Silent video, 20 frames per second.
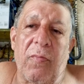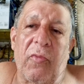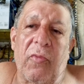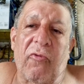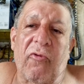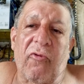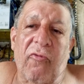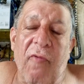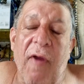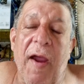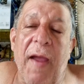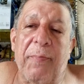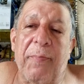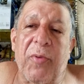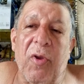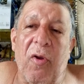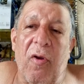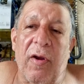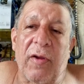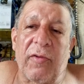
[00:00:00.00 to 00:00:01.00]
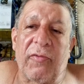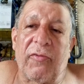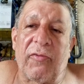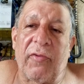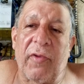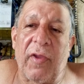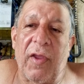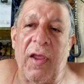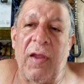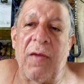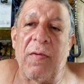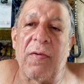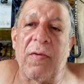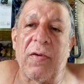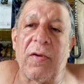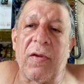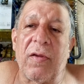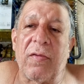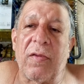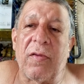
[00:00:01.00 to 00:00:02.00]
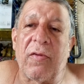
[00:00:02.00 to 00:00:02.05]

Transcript: scrap yards in